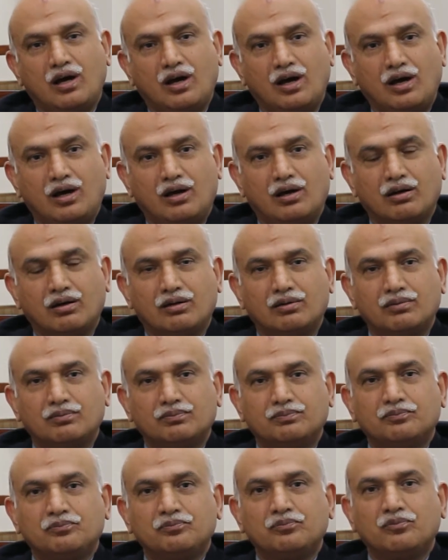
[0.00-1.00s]
are
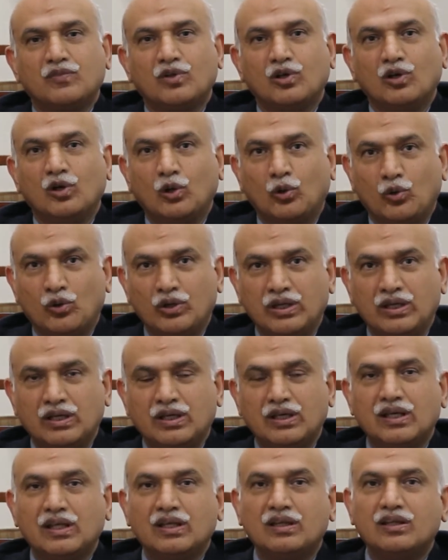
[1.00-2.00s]
growing